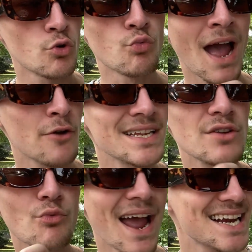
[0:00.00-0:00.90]

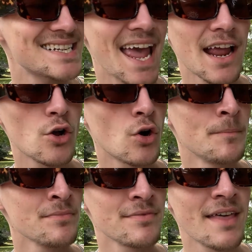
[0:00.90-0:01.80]
roundy
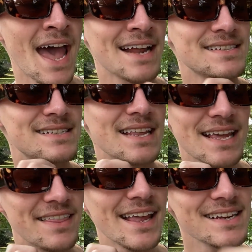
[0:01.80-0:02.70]
rectangle that
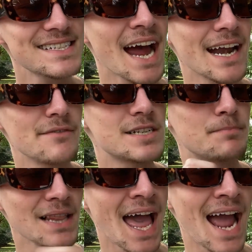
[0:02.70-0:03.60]
the inside of is
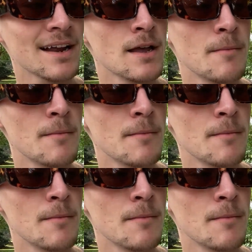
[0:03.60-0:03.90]
black,